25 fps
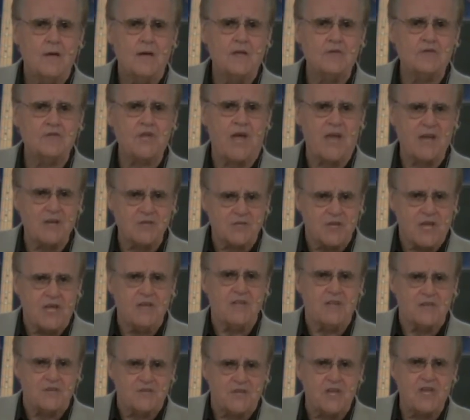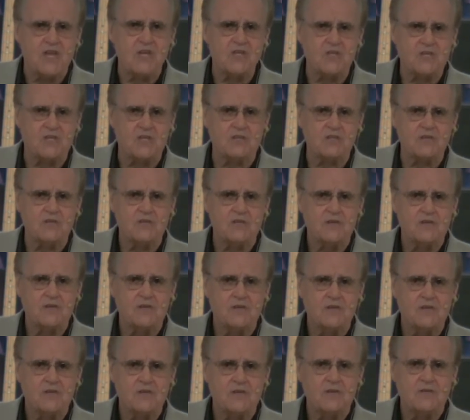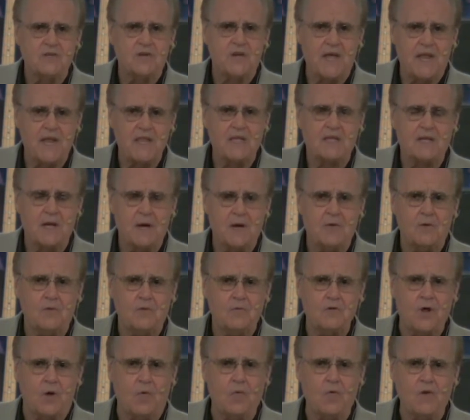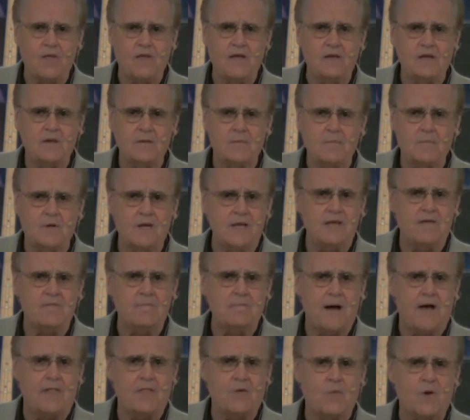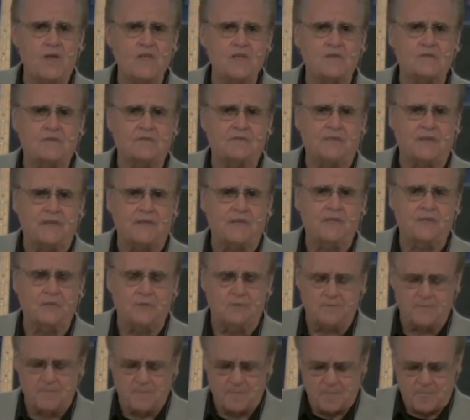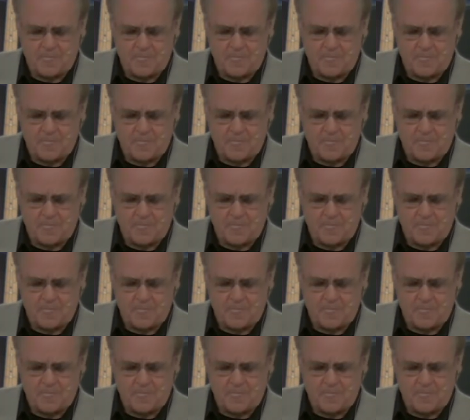It takes a decision to let it go. Don't live, live by the way you feel.